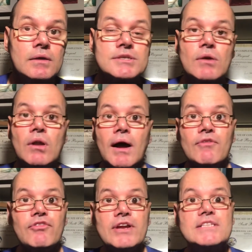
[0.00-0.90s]
So like 3
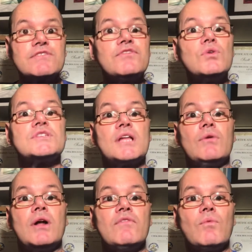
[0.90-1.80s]
to 4 stone
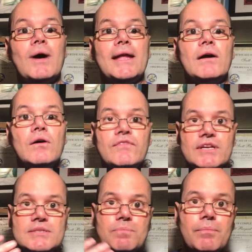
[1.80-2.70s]
overweight of his
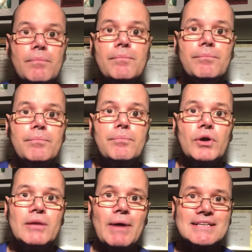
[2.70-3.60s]

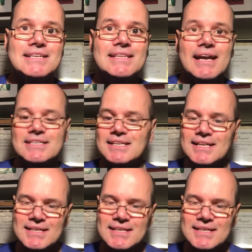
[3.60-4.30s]
body mass index, so that